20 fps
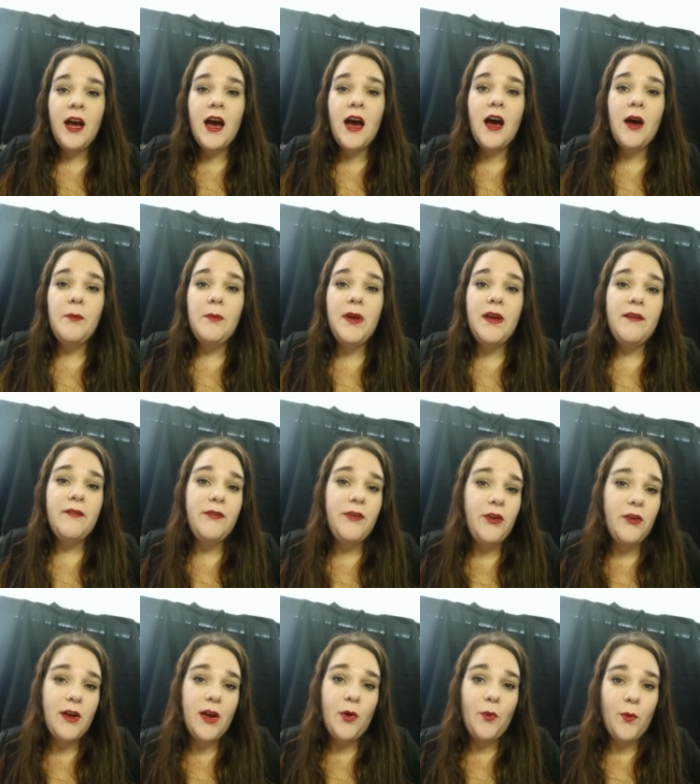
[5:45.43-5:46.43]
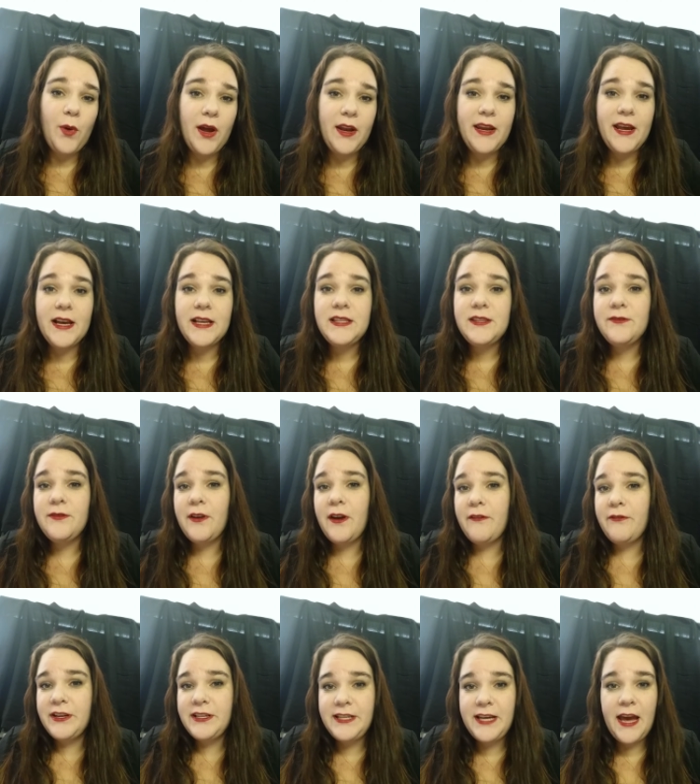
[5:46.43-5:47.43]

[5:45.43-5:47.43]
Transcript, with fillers: Um, if you get one yes for every